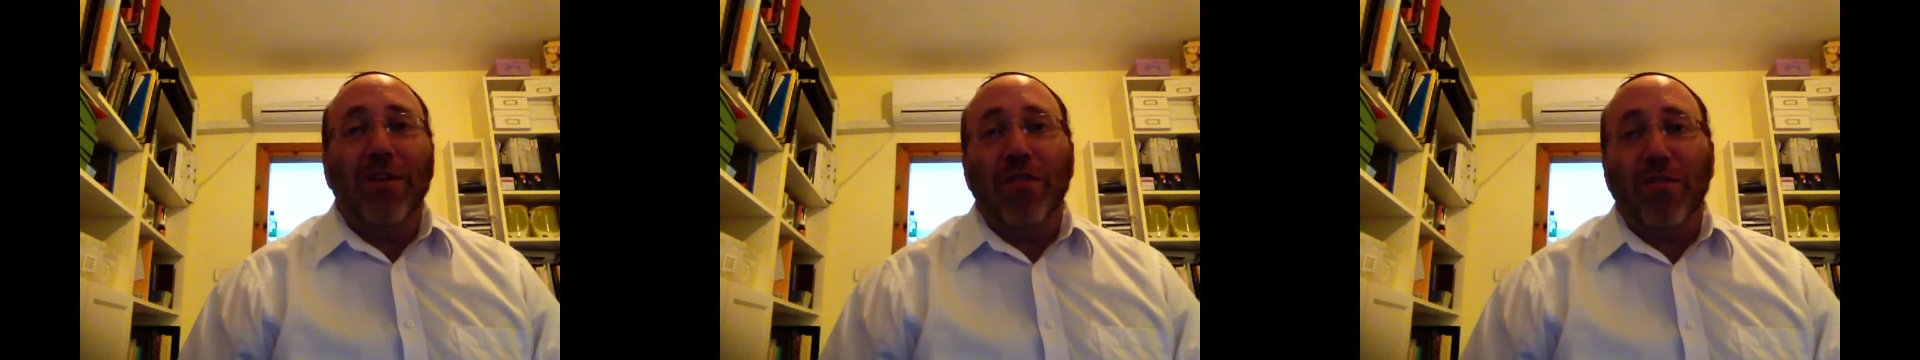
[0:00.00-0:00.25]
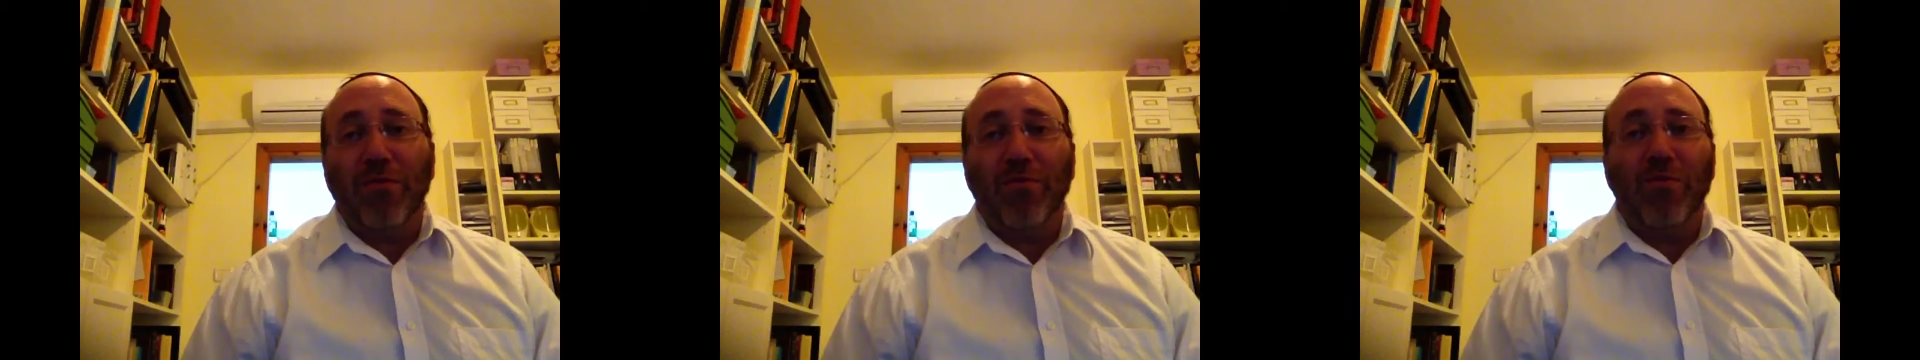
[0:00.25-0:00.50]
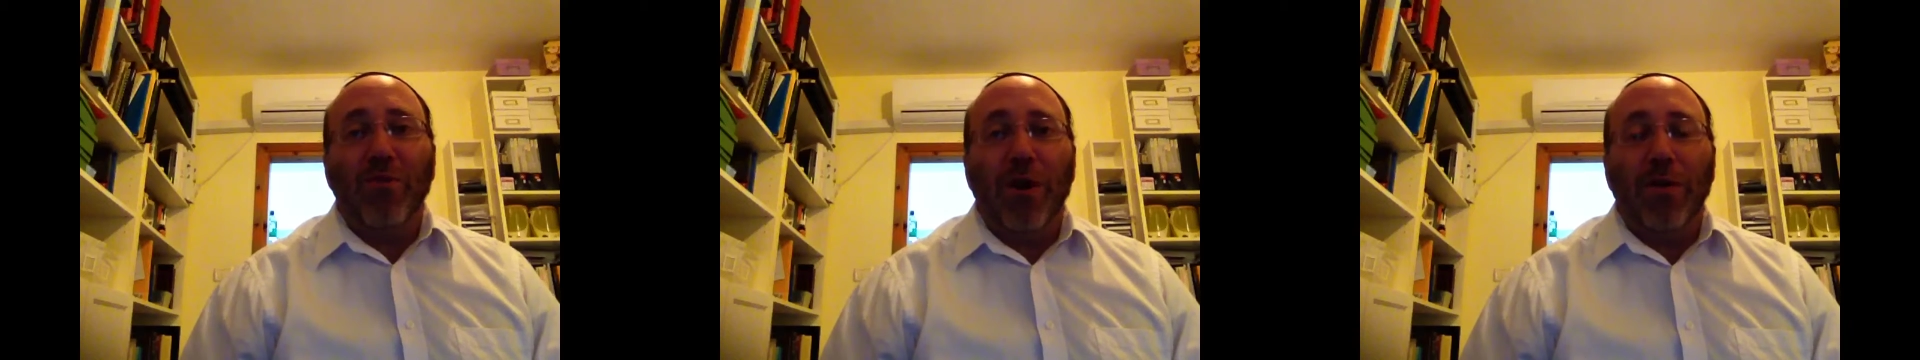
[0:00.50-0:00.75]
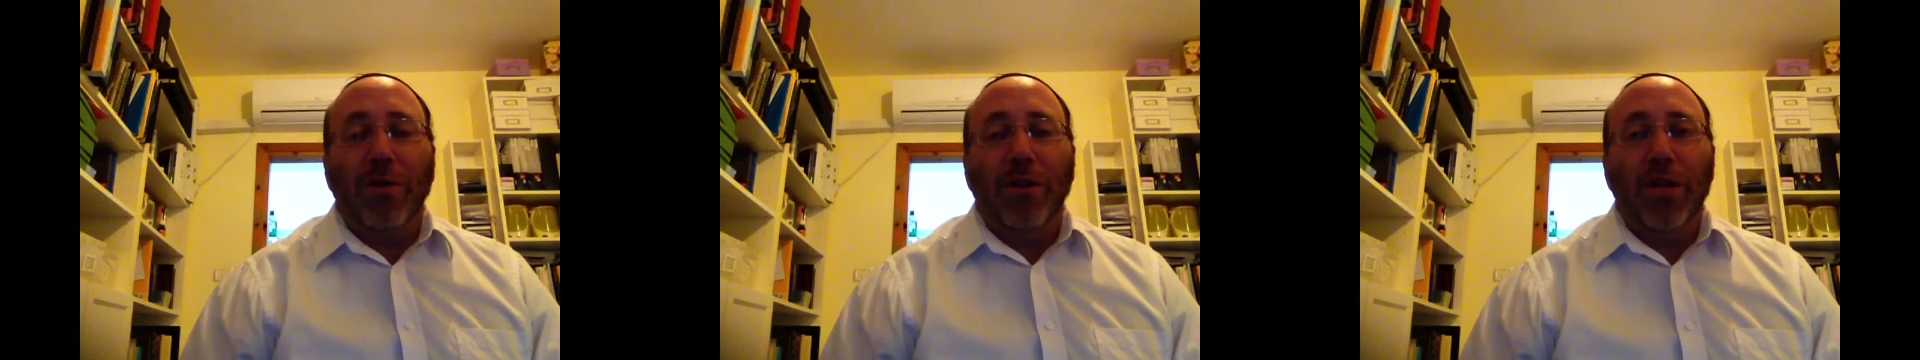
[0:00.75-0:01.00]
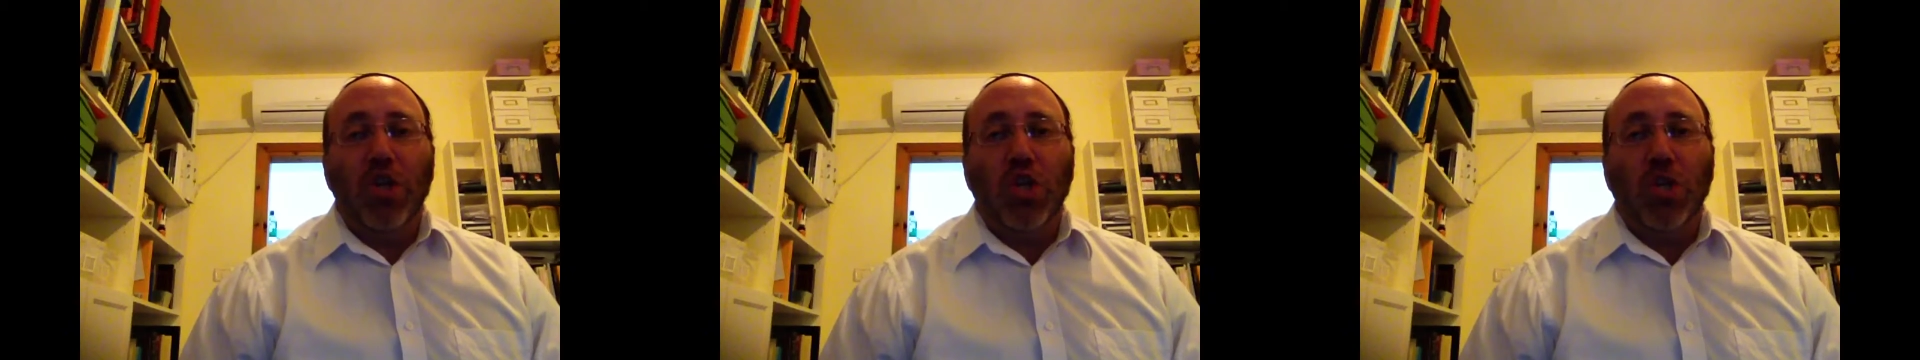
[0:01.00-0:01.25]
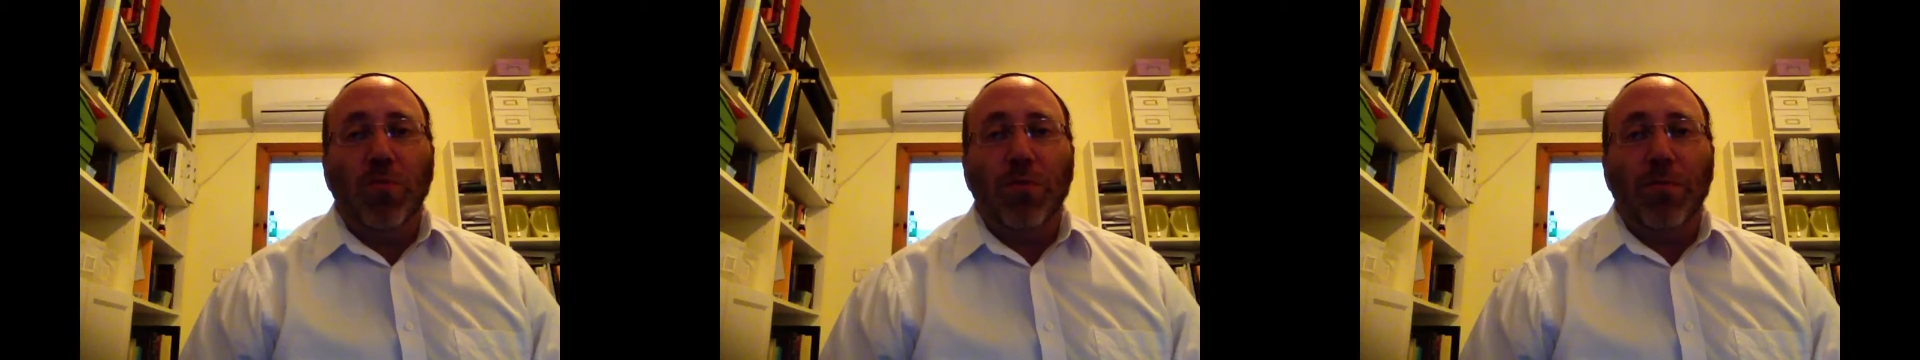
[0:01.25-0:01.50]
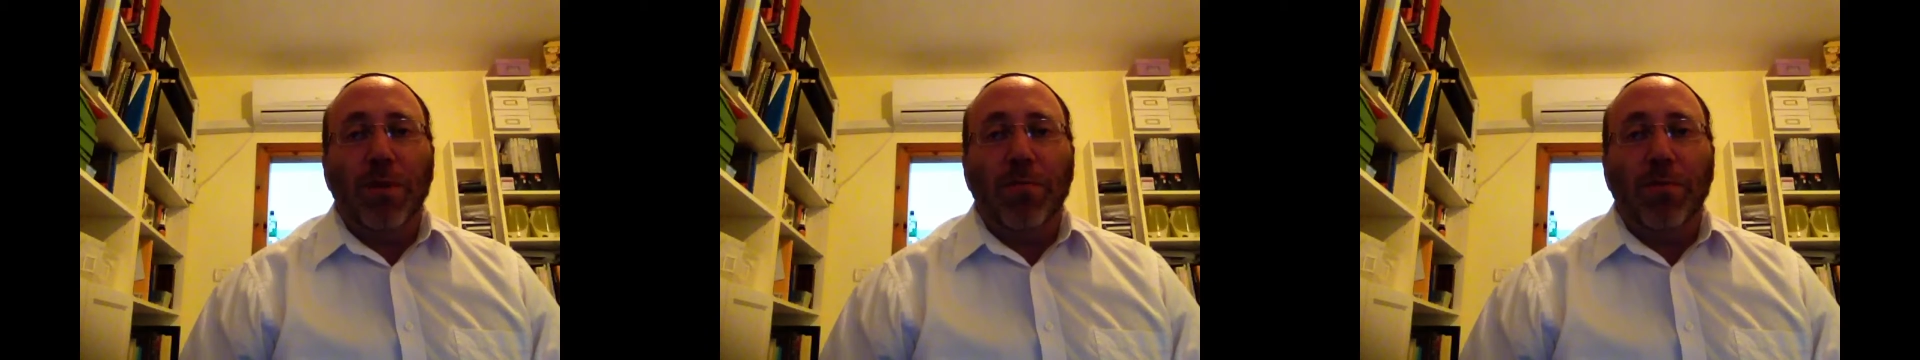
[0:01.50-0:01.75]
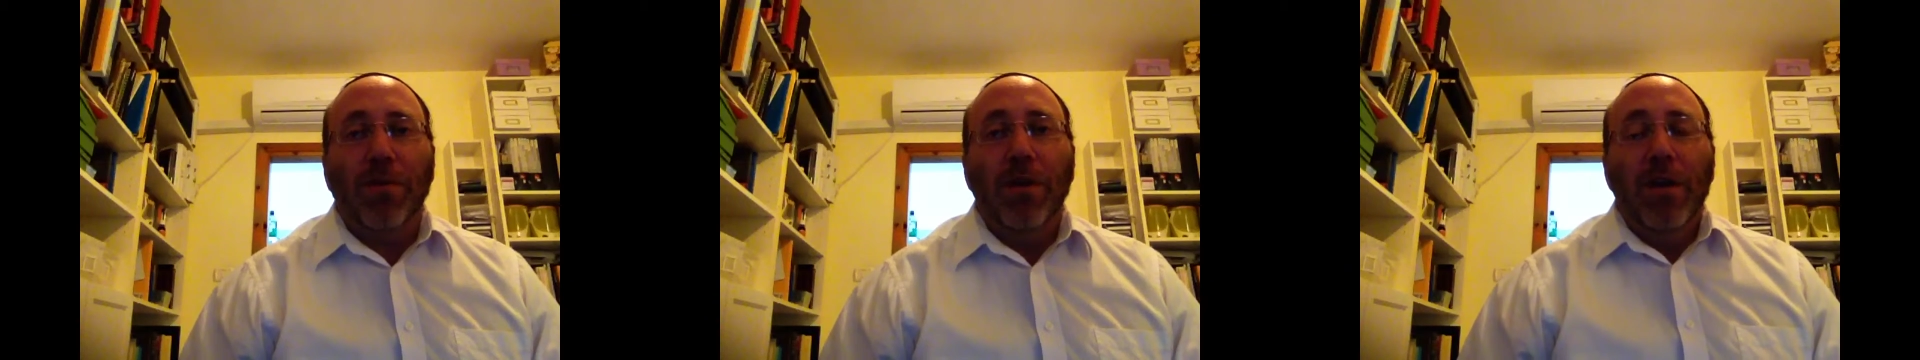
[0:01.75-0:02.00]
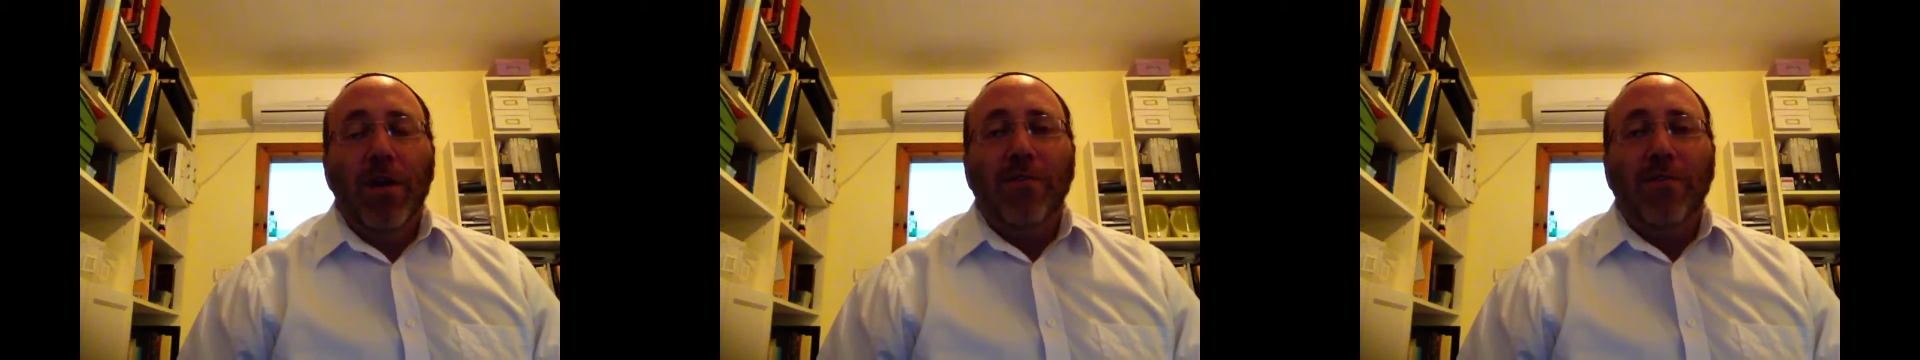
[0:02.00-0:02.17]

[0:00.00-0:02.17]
through our relationship with people.